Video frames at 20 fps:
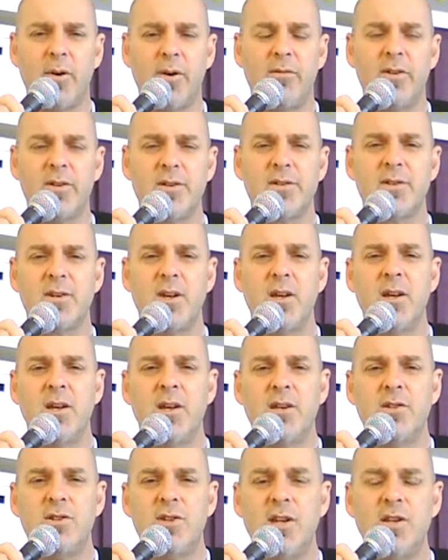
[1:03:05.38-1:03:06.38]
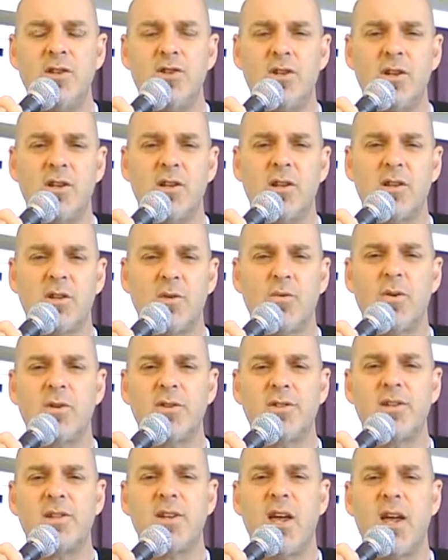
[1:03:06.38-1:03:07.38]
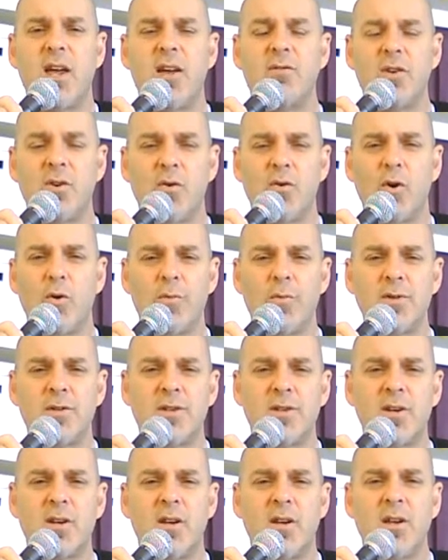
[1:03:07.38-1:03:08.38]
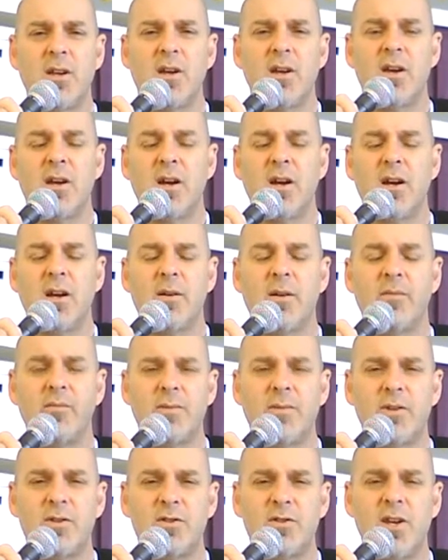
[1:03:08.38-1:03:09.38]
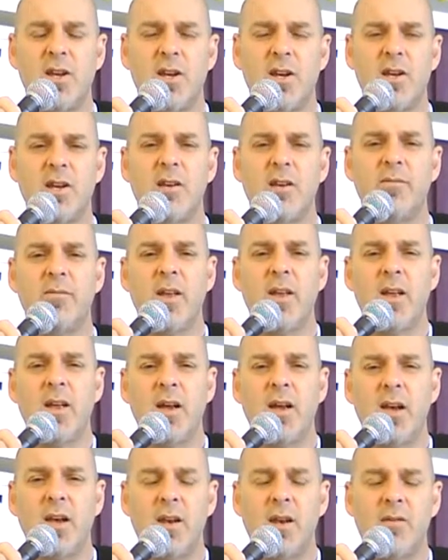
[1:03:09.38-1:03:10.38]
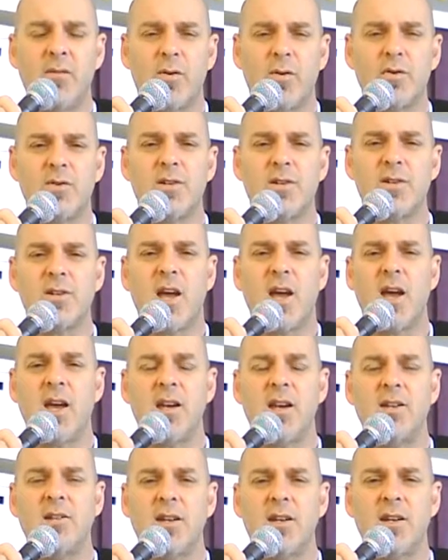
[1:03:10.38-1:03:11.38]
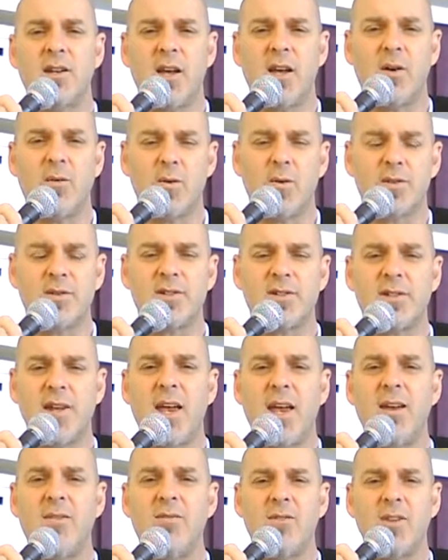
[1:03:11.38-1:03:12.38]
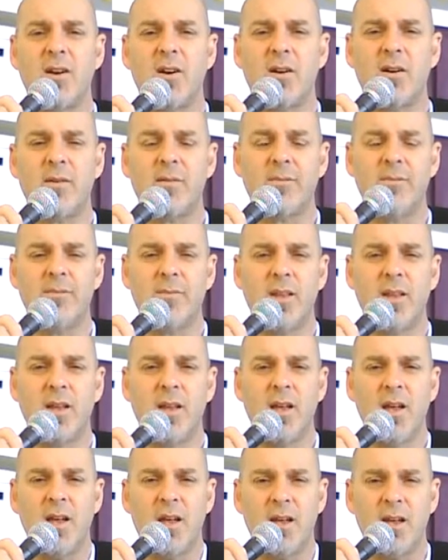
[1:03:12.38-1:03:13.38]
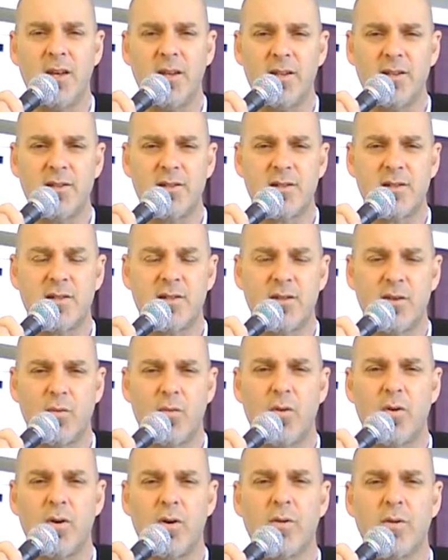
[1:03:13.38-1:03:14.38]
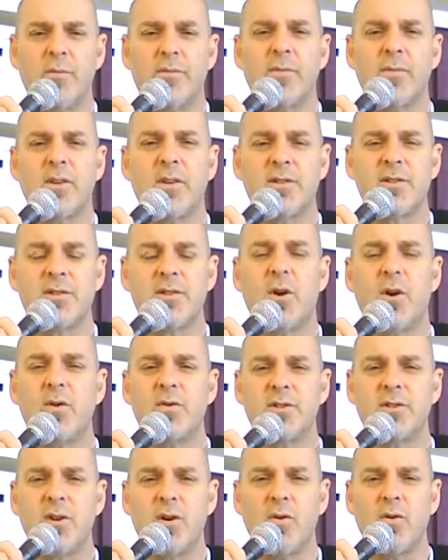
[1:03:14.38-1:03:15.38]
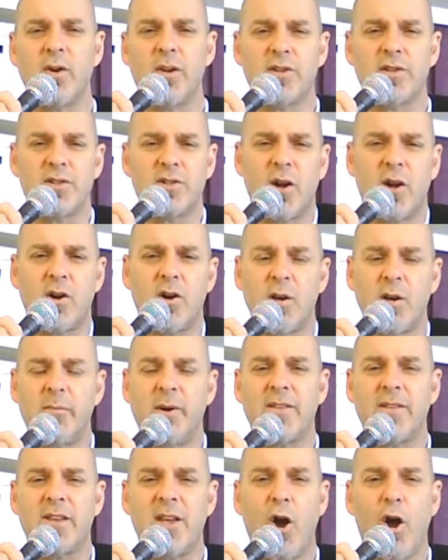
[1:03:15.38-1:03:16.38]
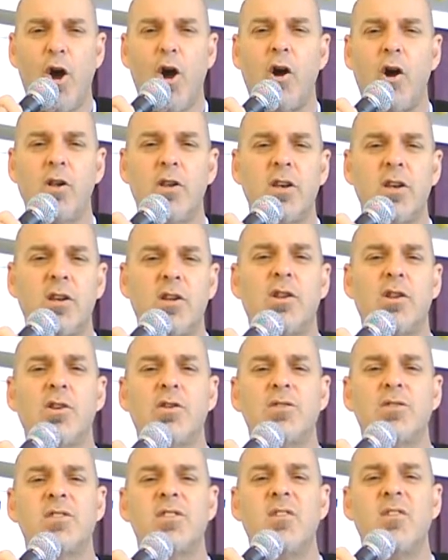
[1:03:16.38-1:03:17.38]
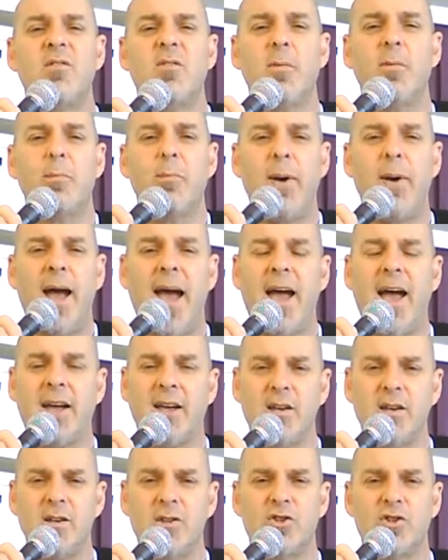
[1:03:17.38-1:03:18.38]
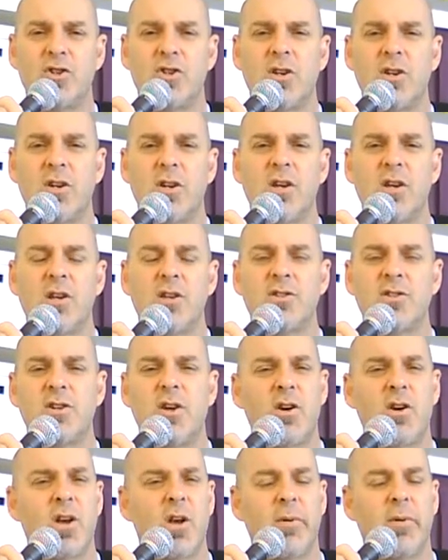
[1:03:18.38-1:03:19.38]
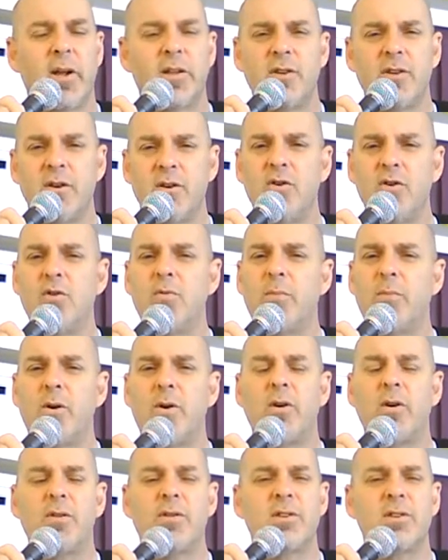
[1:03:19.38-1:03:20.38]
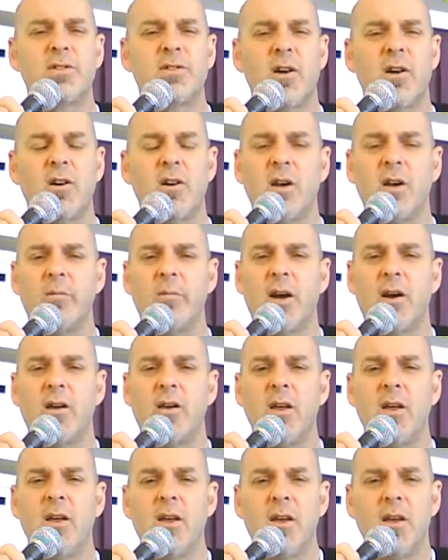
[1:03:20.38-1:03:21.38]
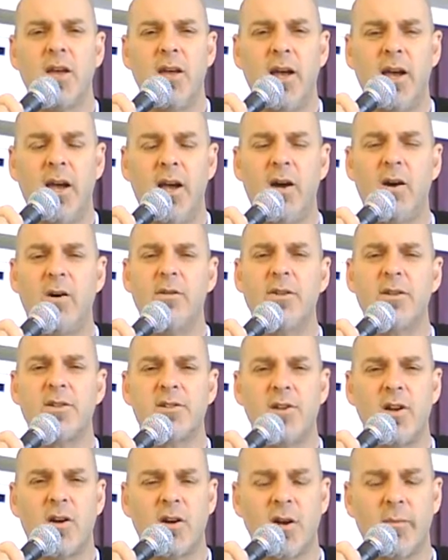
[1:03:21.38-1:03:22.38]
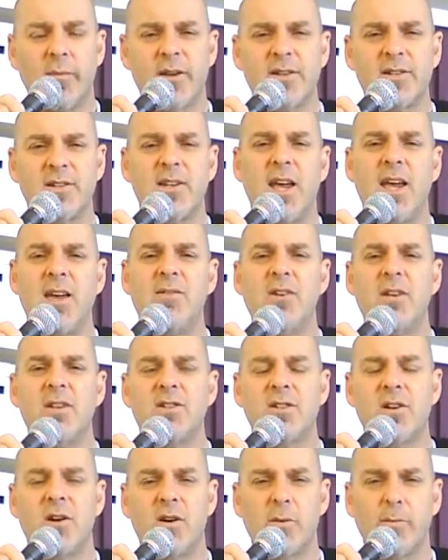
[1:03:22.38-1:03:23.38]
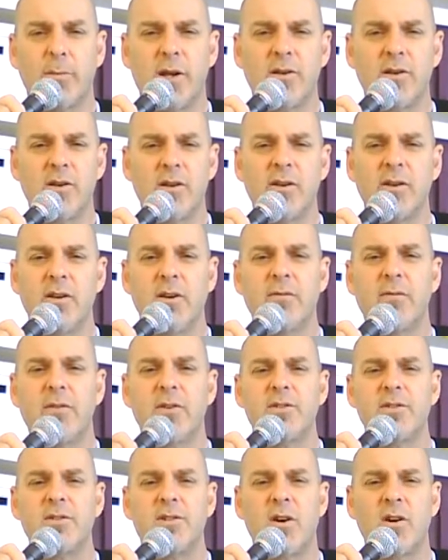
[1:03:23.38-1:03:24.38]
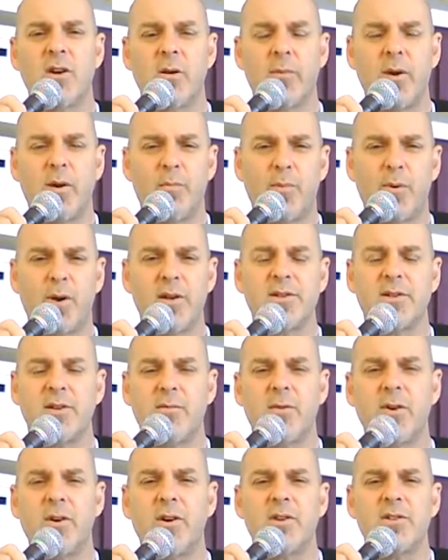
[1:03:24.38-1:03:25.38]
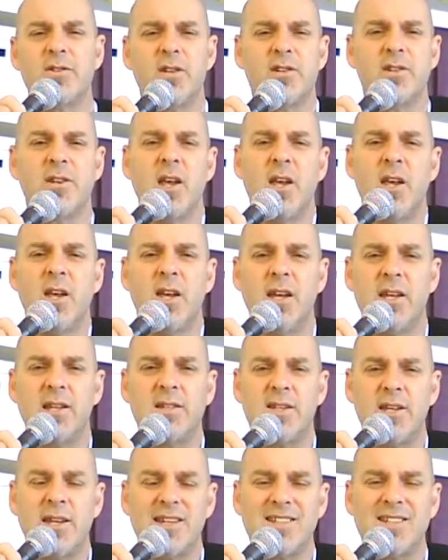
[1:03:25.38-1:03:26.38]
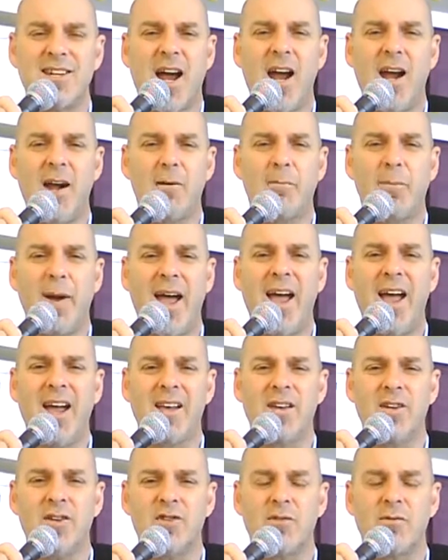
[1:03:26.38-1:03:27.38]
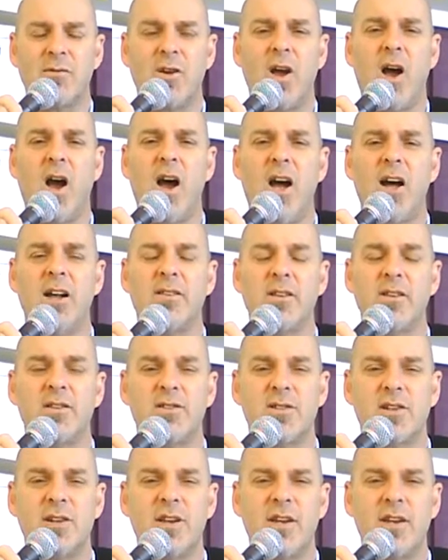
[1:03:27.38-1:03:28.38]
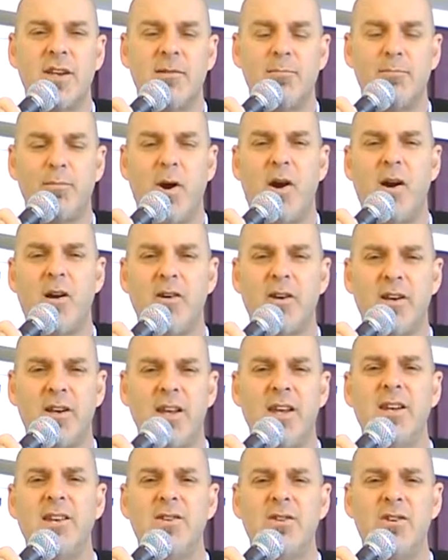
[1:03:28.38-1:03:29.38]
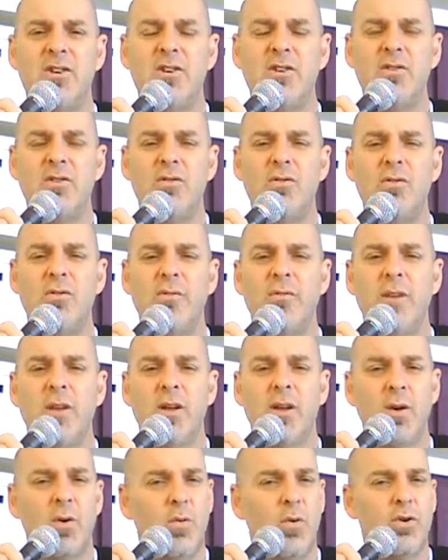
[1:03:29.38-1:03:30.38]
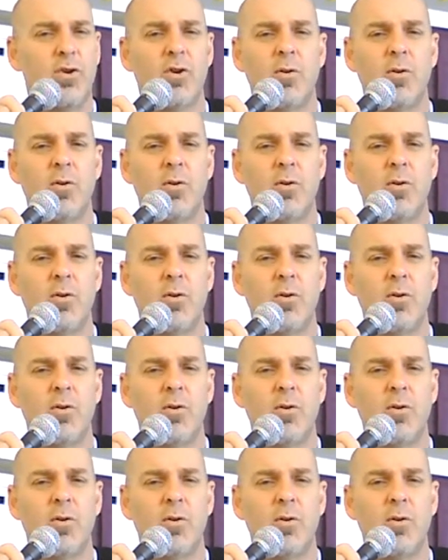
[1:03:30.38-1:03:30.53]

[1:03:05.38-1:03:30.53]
out in previous teaching that the word saved in Romans uh, 10 and verses 9 and 10, that word saved there is the word sozo, and it's talking about the all inclusive package. It's talking about the new birth. It's talking about health, it's talking about safety, it's talking about deliverance, talking about perseverance. It's, it's the entire package of God that's imparted into you